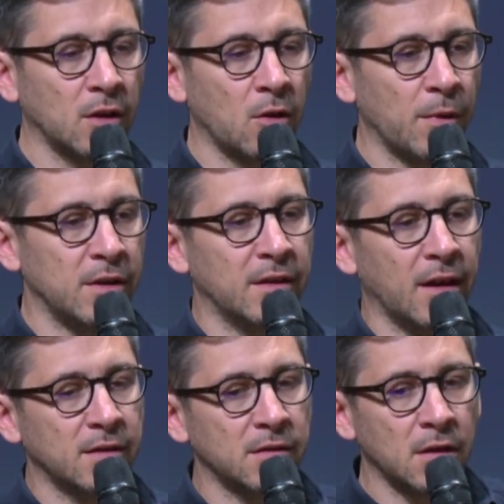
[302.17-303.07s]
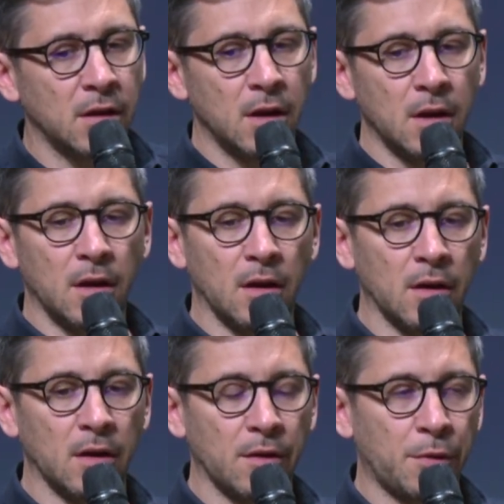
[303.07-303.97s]
the company does
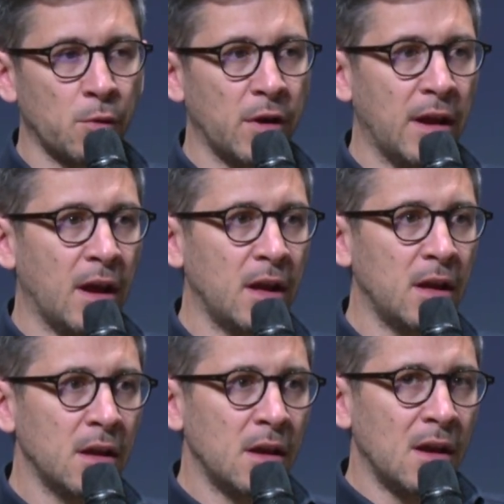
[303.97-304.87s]
through AI.